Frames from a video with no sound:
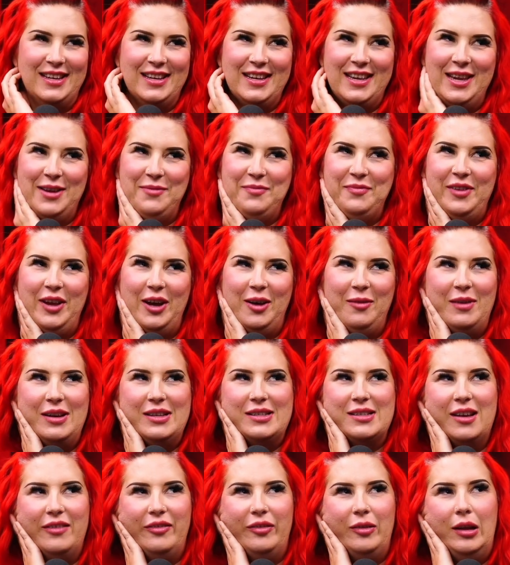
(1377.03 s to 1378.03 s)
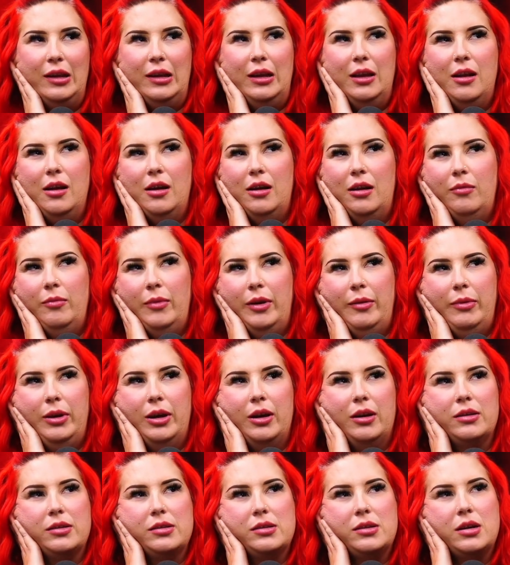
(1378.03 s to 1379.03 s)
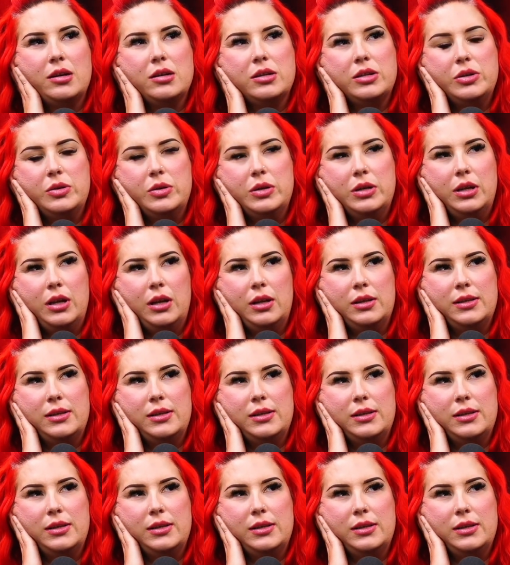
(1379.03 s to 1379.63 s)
keep telling myself, I'm like, maybe I'll start doing,